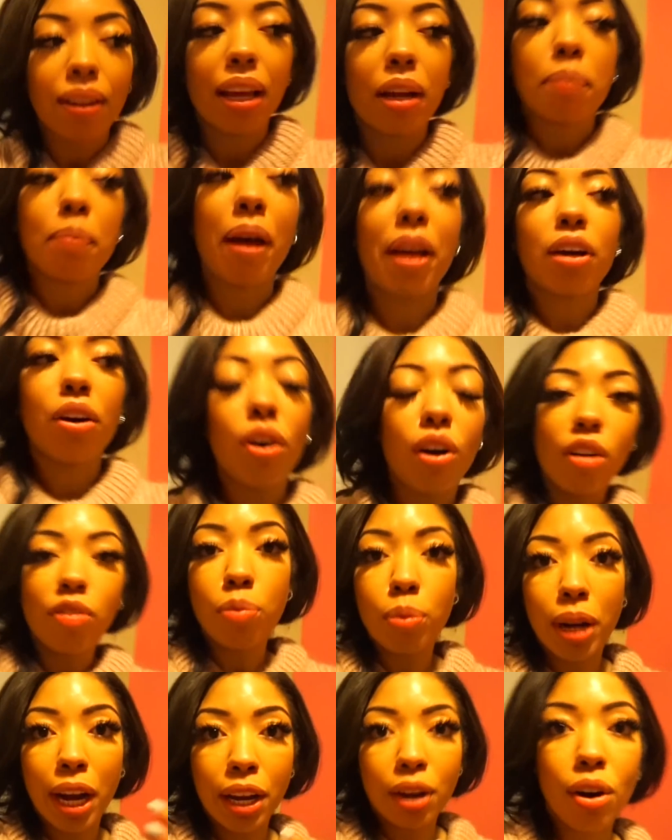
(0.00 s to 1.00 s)
Like my
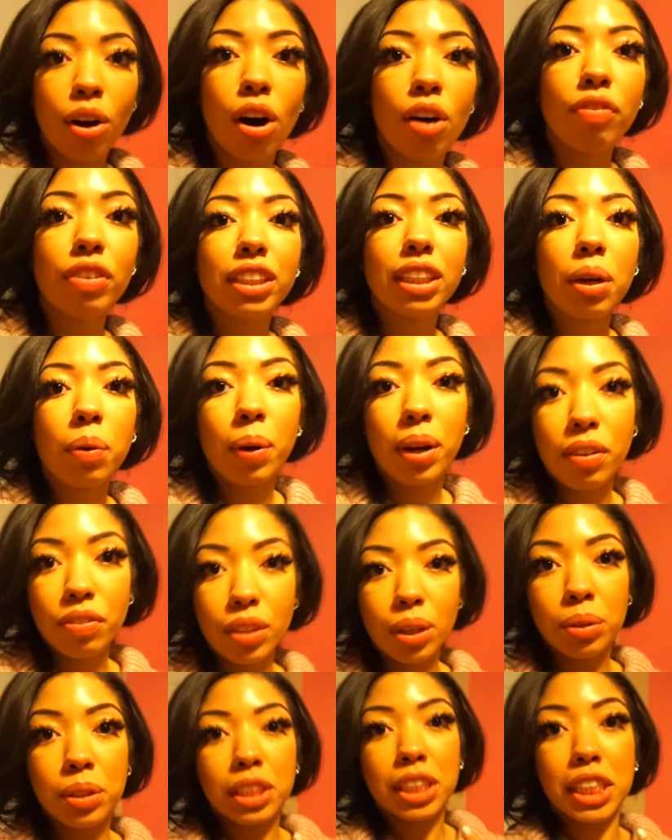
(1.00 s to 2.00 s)
cough, when I cough, it's like one of
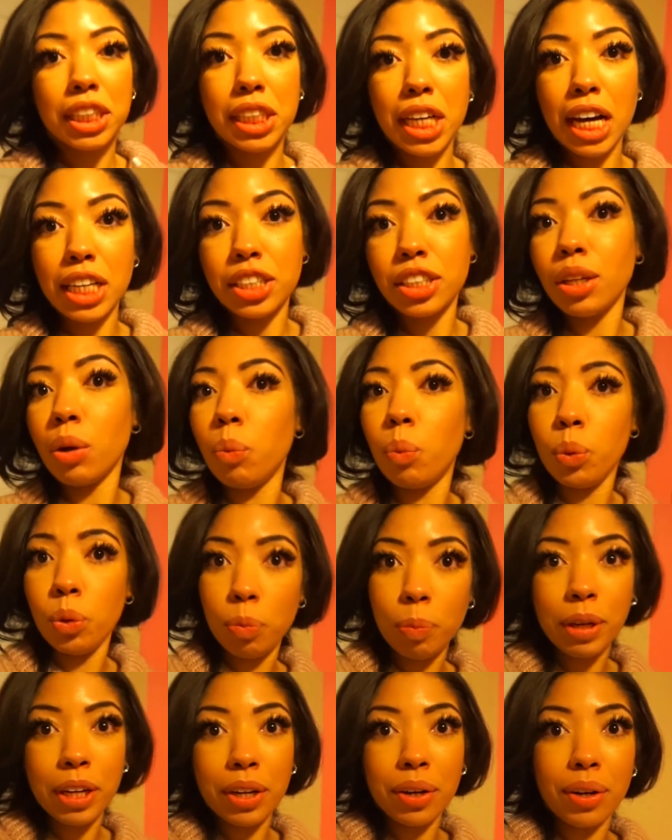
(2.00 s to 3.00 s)
those disgusting
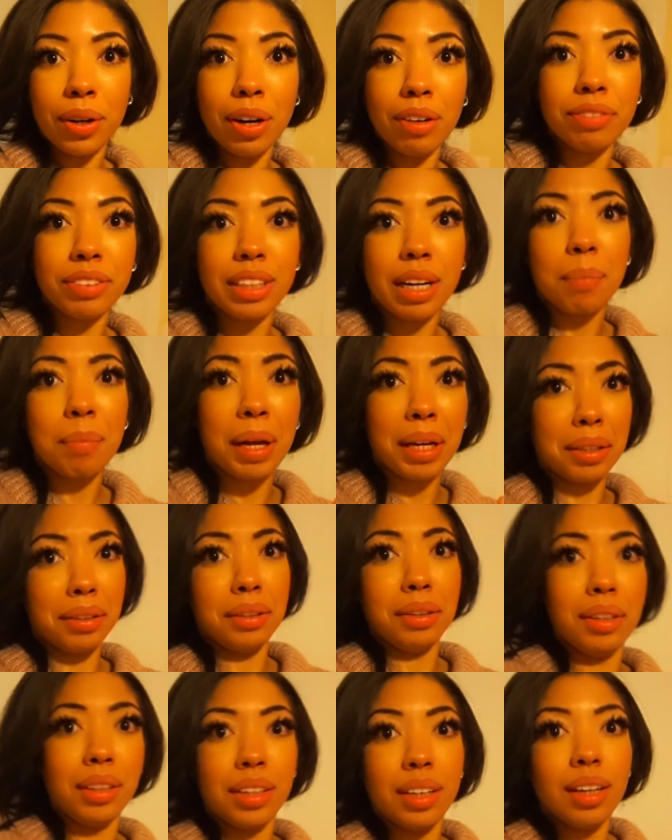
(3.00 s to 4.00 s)
whooping coughs and I'm like,
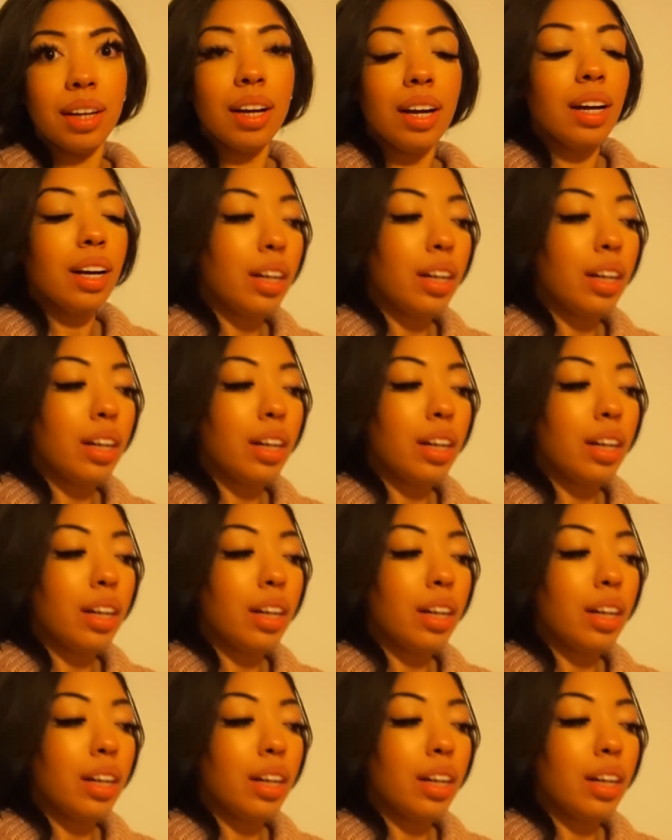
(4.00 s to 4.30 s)
oh.